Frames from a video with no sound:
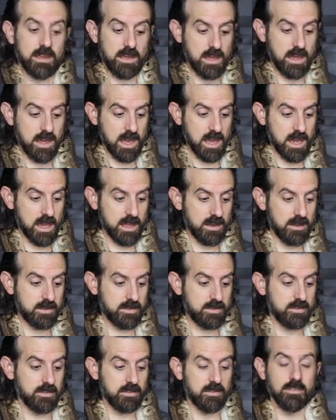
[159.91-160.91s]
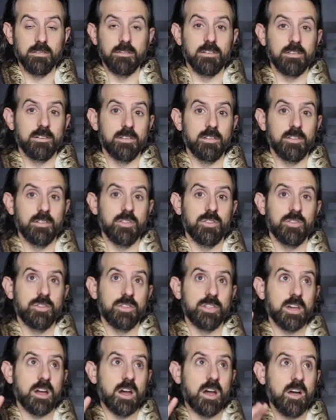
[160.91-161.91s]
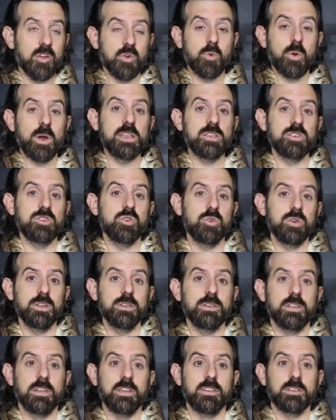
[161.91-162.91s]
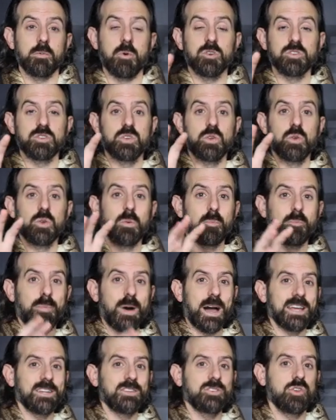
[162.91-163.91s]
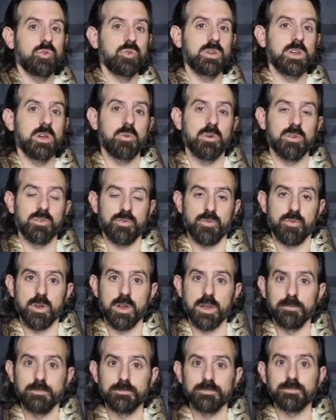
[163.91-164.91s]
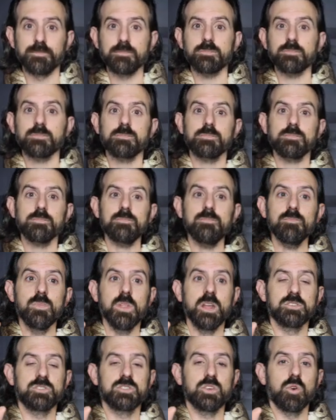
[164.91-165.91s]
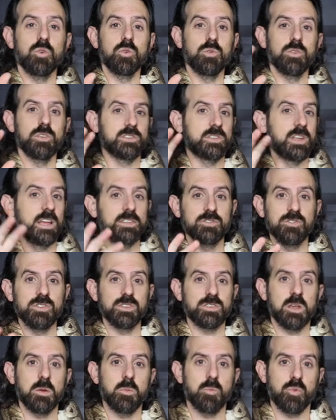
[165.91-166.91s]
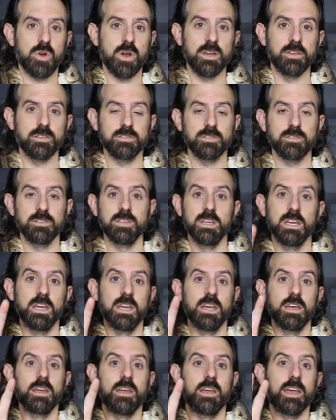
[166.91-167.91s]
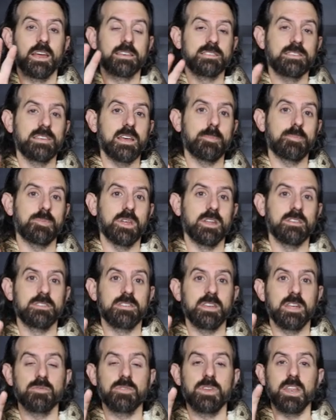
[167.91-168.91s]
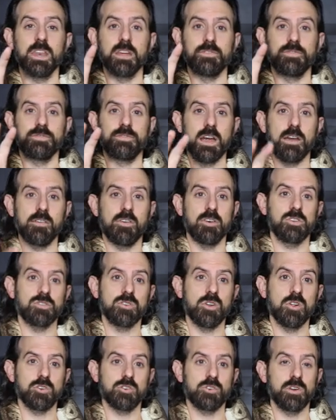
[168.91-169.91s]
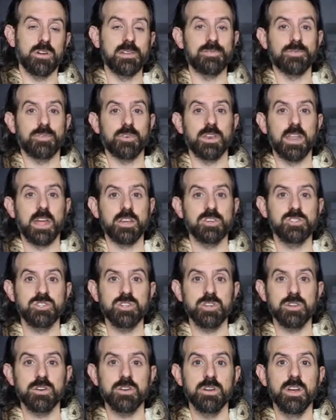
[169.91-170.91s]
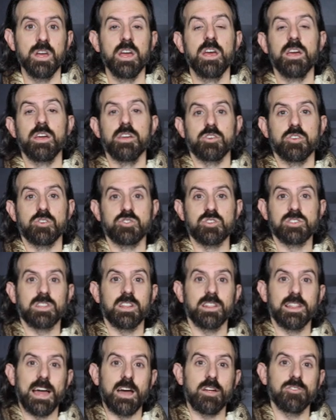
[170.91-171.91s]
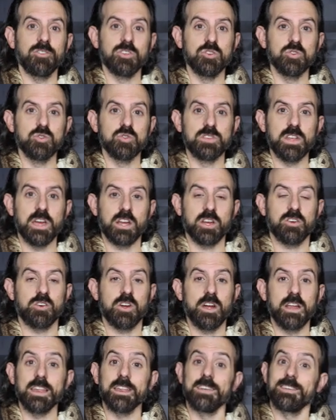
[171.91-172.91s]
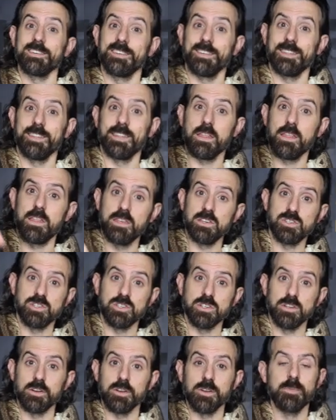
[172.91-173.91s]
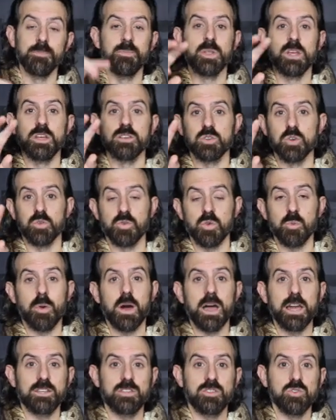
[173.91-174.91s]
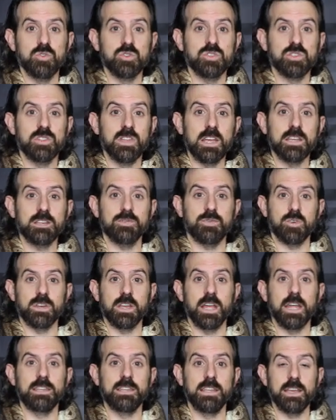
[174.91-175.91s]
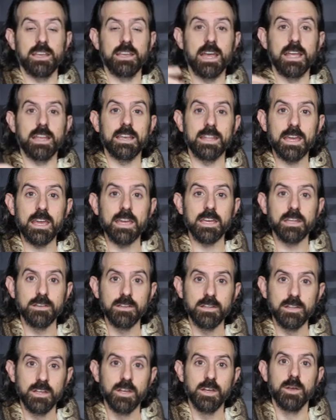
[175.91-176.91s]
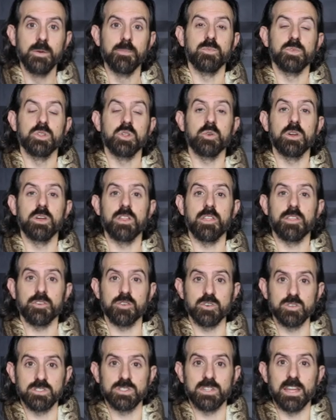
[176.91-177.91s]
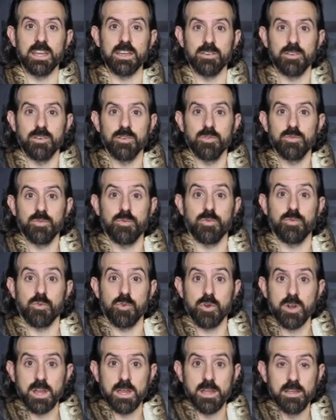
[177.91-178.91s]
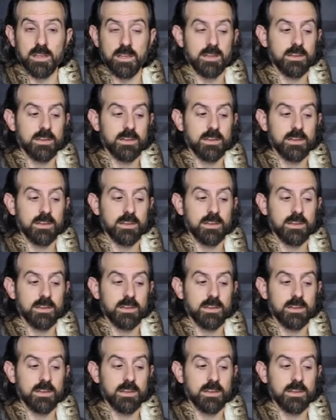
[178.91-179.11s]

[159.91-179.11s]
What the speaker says: And the other way to do it is I'm also doing buy 2, get 1 free. So the snakes are the same price, except instead of getting a $500 credit for next year, you're just allowed to use that credit this year. So if you buy 2 snakes for $19.98, you get a 3rd snake free.